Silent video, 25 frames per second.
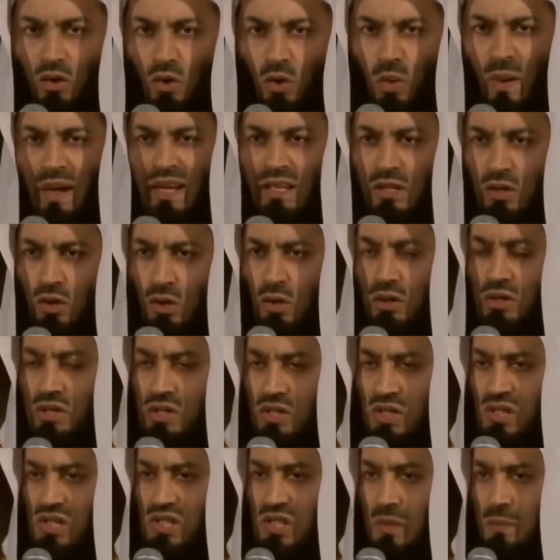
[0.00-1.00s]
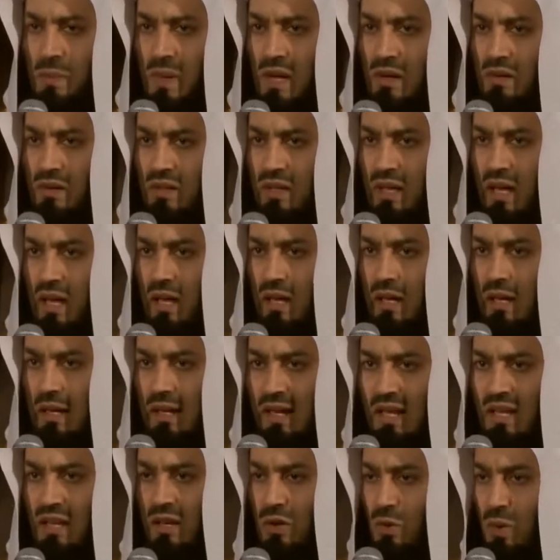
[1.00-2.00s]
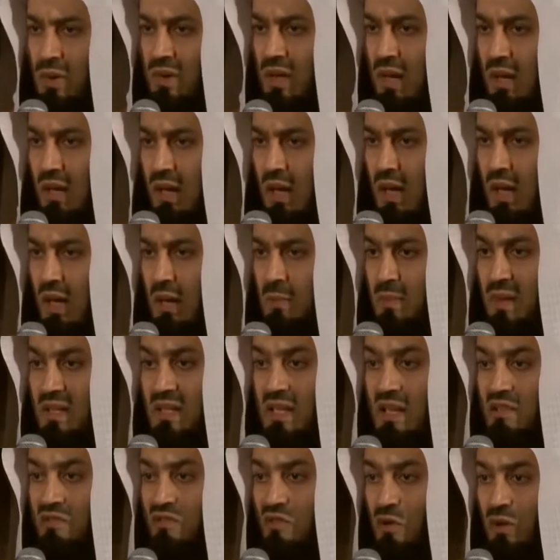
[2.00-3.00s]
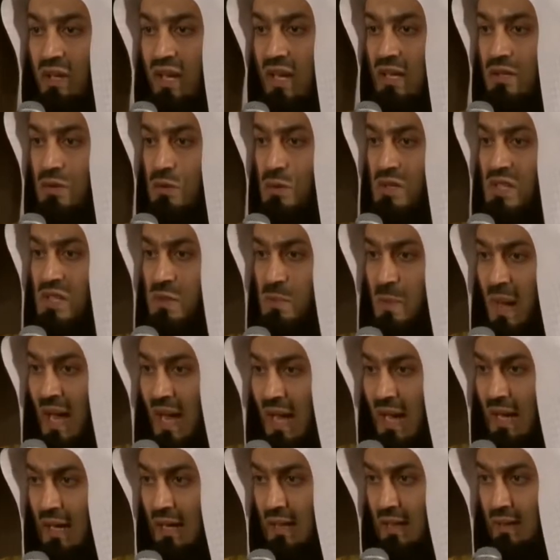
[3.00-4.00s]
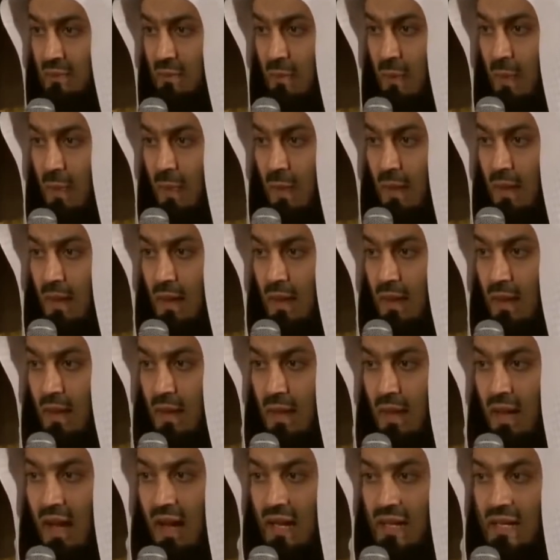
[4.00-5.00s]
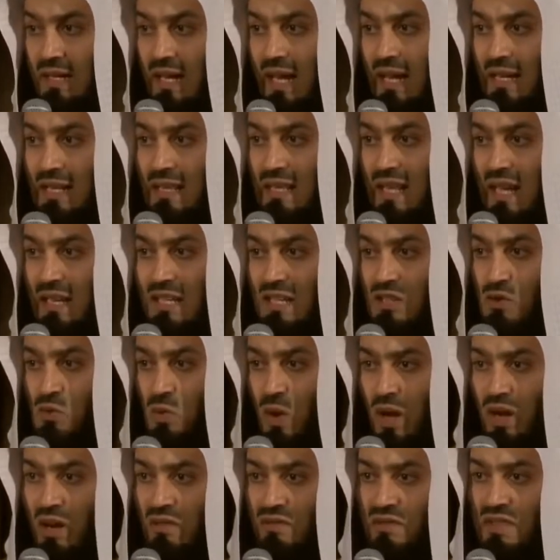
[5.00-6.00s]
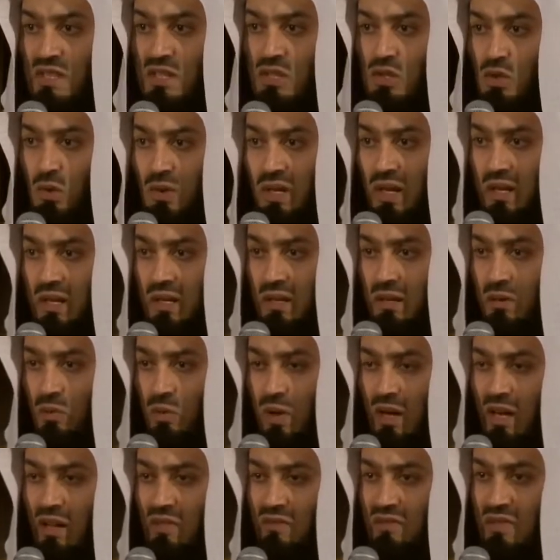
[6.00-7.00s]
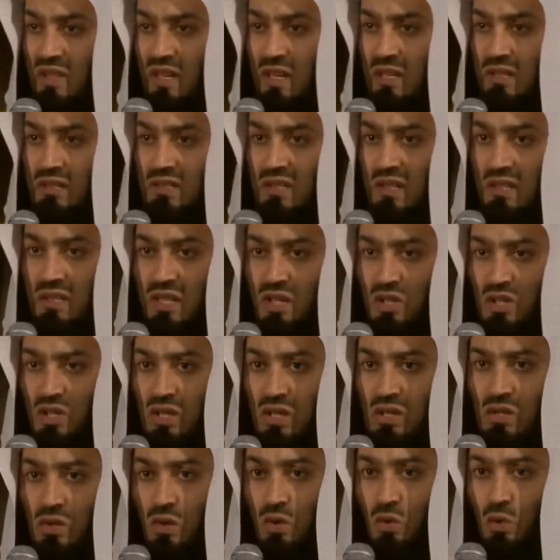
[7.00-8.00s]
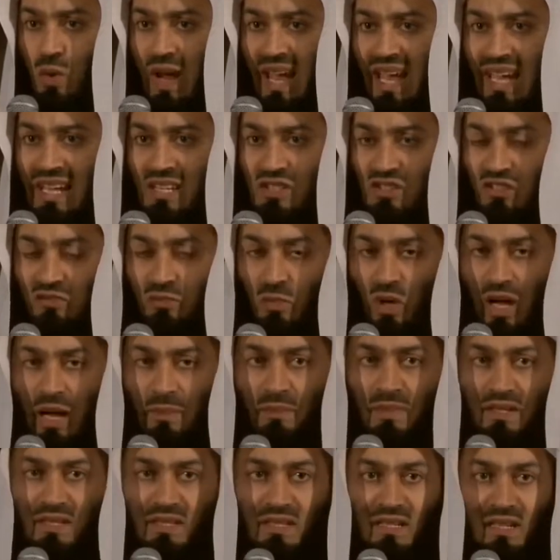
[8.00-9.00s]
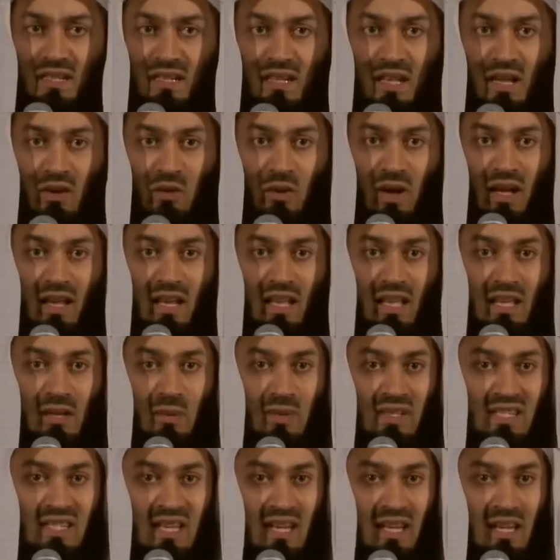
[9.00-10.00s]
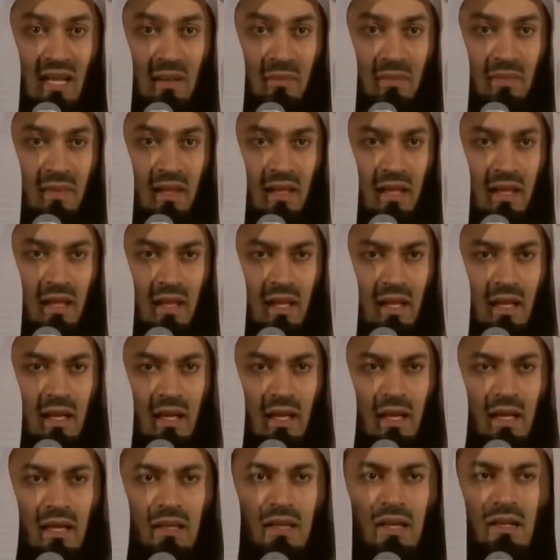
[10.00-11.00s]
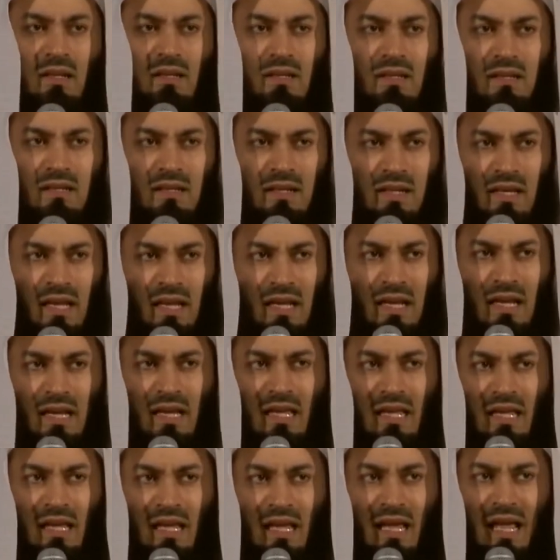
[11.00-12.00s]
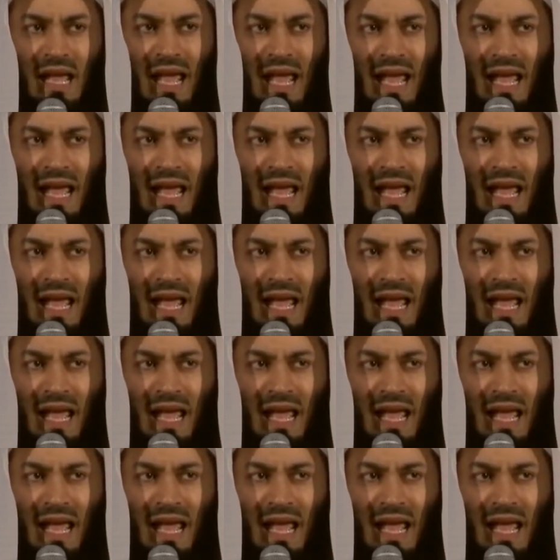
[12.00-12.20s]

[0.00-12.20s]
quite conscious about their link with Allah, but they forget to smile. And yet that is one of the sunan, one of the traditions or ways of Muhammad sallallahu alayhi wa sallam that really